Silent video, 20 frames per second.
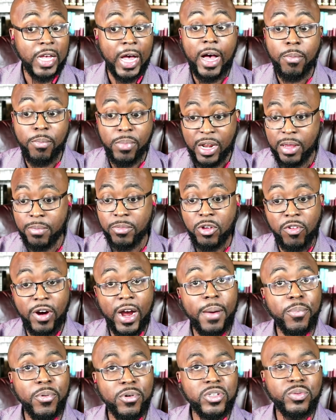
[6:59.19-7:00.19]
I'll blame the
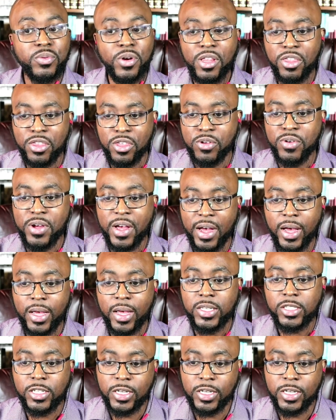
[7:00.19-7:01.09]
rappers with you guys